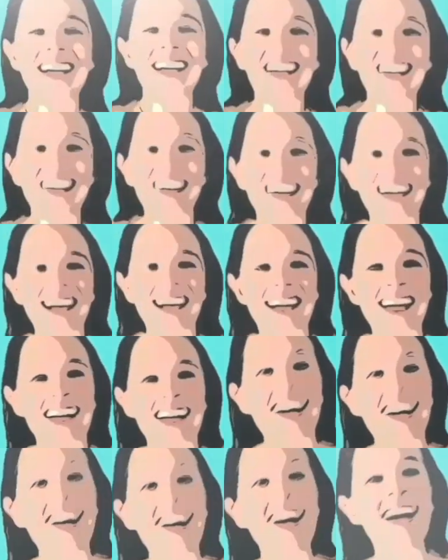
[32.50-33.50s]
true
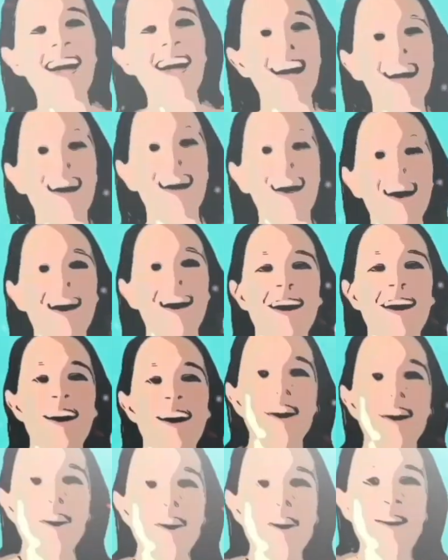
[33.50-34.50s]
you
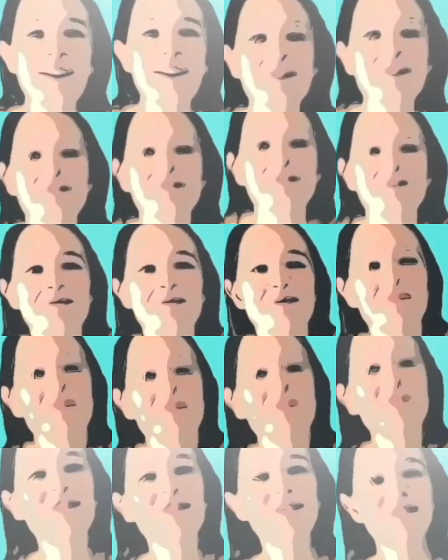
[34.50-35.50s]
and let
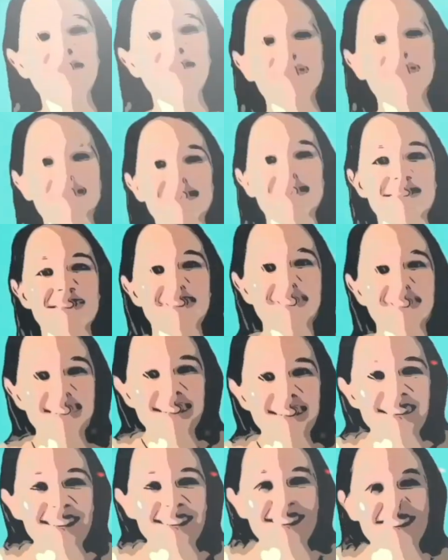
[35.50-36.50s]
their
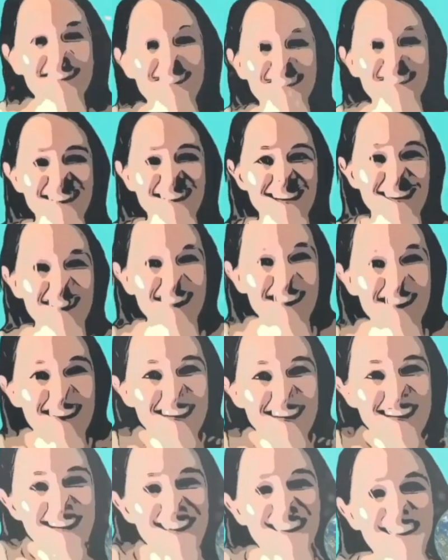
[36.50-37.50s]
unfettered impulses
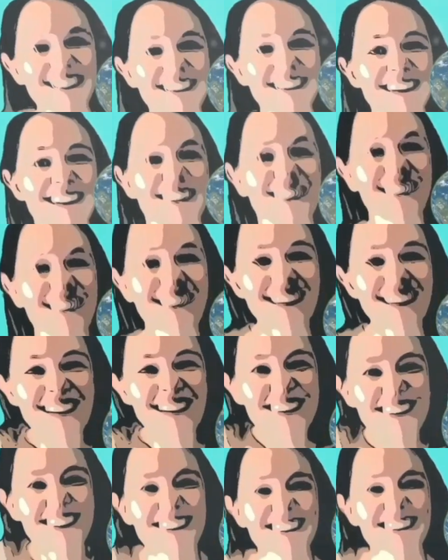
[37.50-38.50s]
recreate
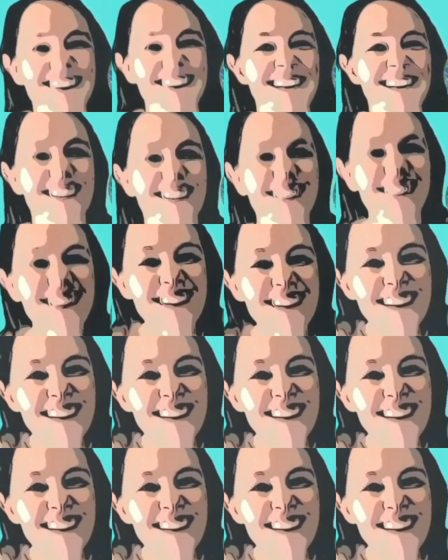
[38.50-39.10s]
our world.